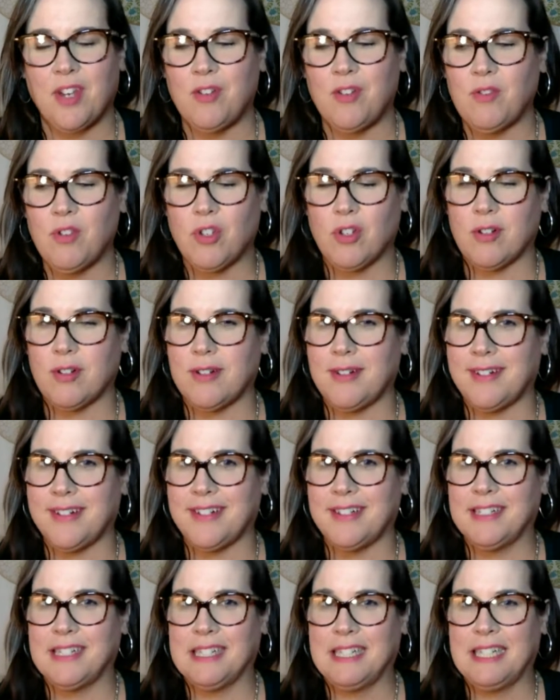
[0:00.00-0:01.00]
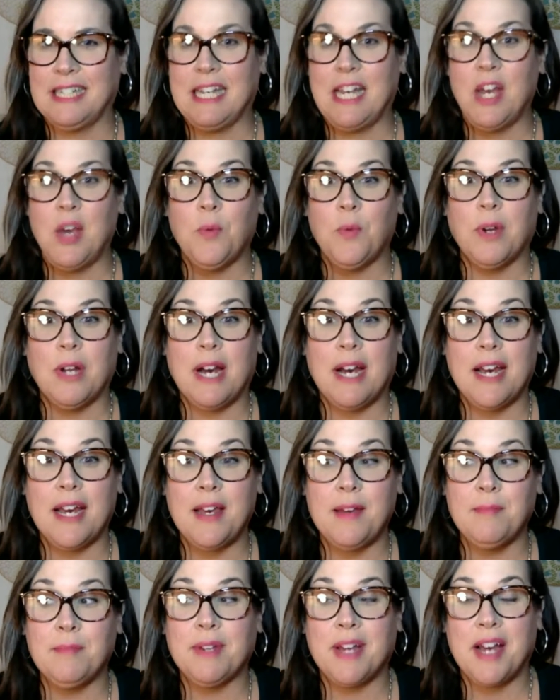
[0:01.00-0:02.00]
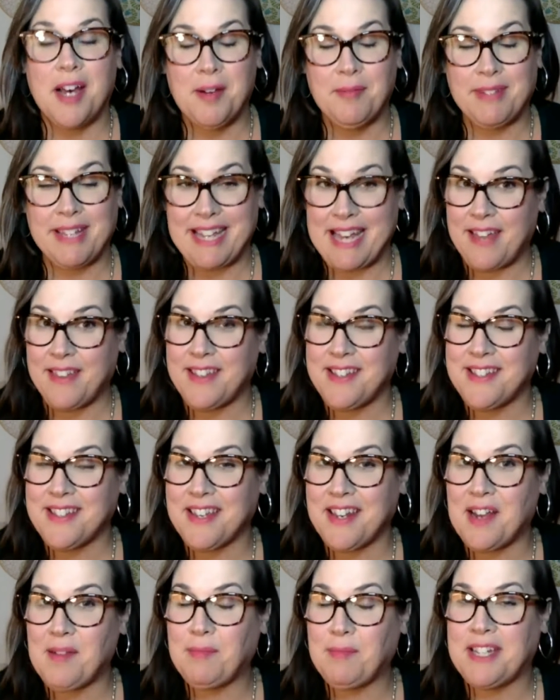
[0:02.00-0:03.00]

Oh, sure. Well, I'm, like Kathy said, I'm